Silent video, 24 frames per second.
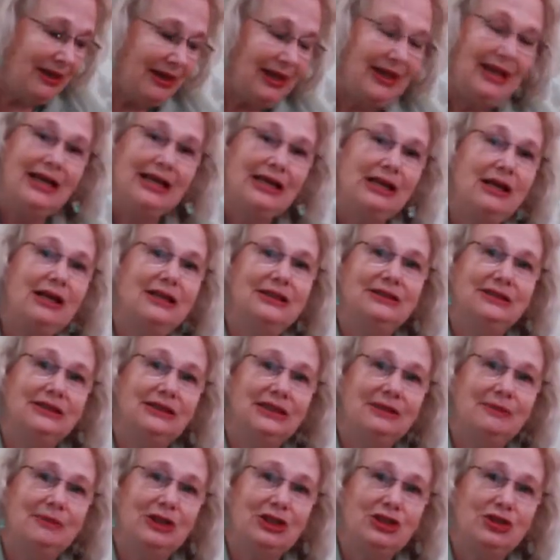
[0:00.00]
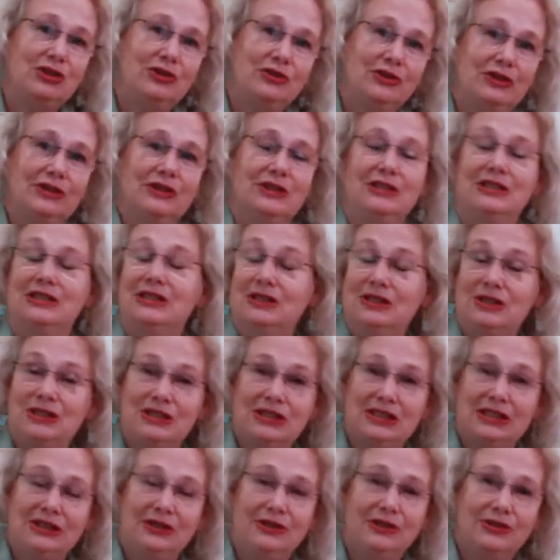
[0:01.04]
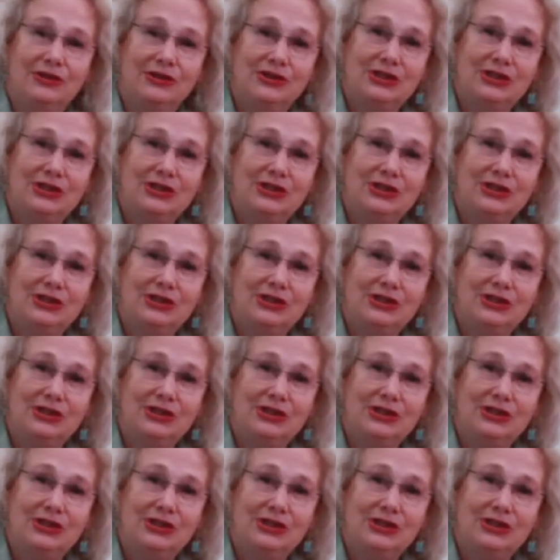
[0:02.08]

and I constantly make sure that the cider